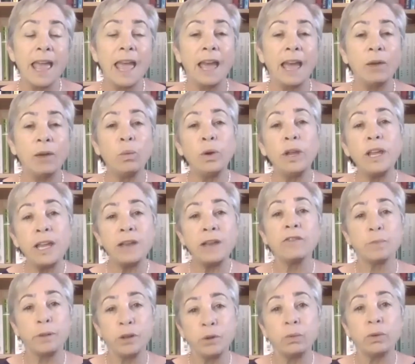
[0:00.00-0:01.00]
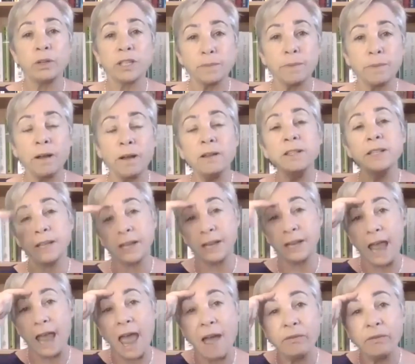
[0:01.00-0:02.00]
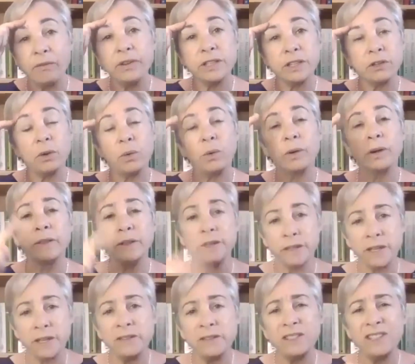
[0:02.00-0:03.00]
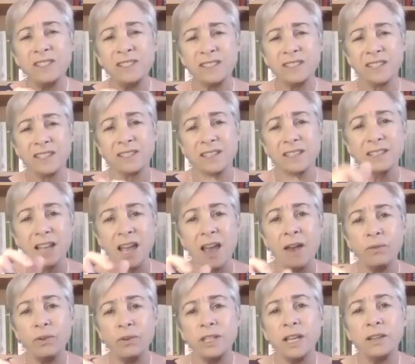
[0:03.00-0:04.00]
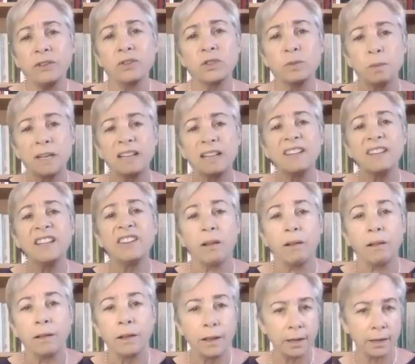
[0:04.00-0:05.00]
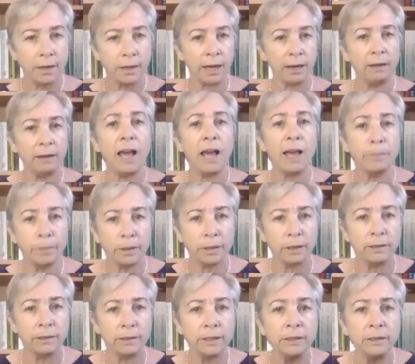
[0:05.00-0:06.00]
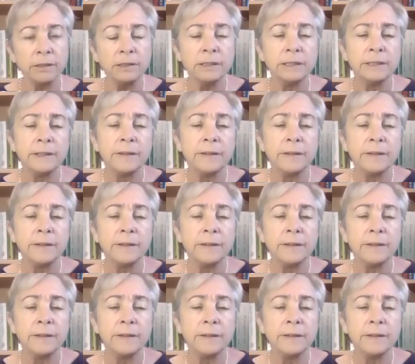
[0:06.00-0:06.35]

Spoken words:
And we have been responding in every single one of these instances, because every day there's been a little, not a lot, but a little,